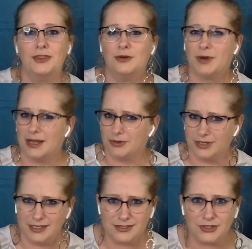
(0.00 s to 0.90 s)
the Bible
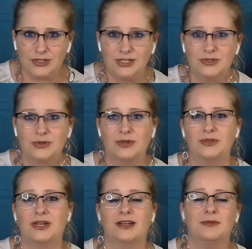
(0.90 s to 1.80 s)
is a good
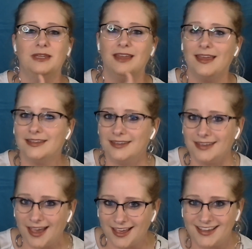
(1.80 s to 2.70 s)
historical document, and
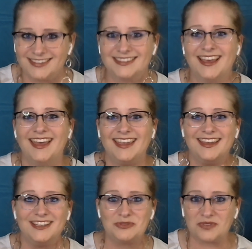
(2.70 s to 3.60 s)
yes,
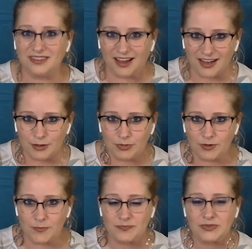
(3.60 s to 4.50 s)
it is
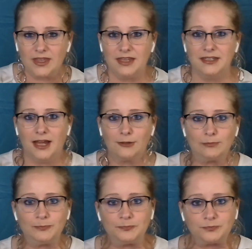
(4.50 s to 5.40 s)
reliable.
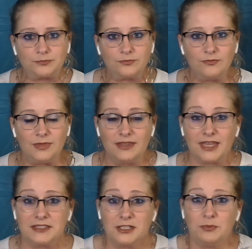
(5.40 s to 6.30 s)
Now,
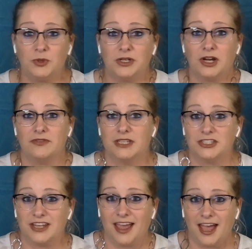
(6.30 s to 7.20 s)
that's an important
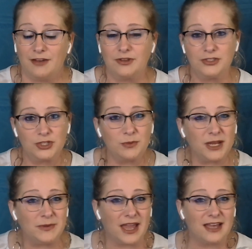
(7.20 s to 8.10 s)
conversation to have. So you
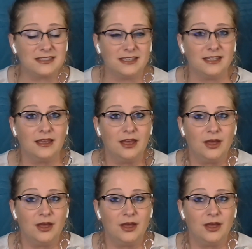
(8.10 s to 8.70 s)
might be asking,